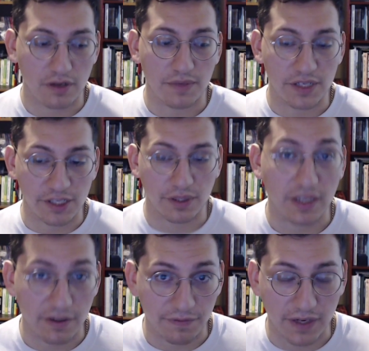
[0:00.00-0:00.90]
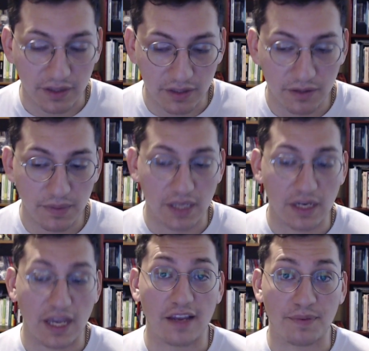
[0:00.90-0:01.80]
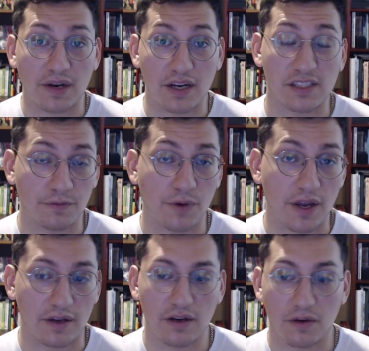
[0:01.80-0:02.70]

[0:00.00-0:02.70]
materially affect them in a positive way.